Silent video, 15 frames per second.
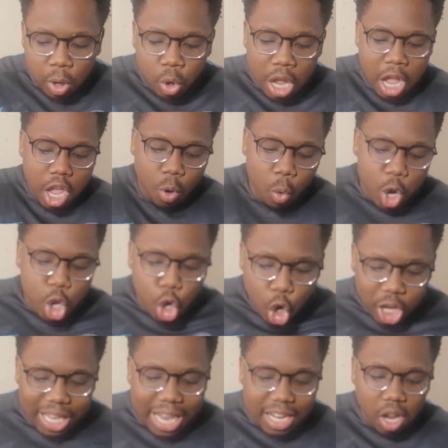But when
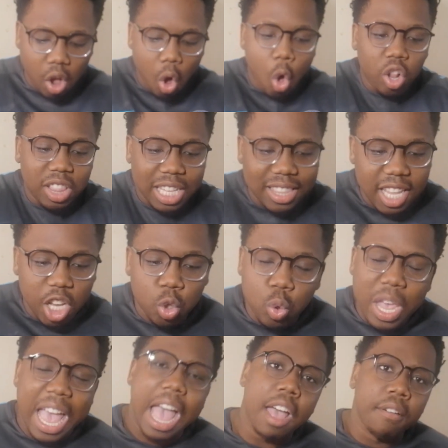you look at all the
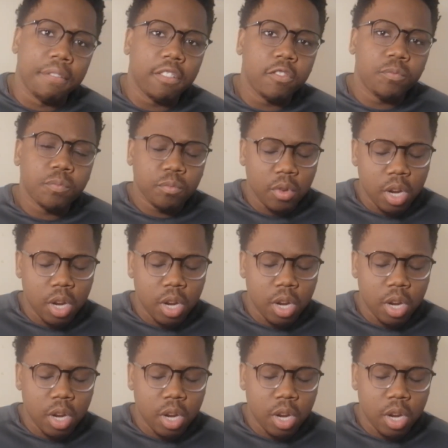things we have,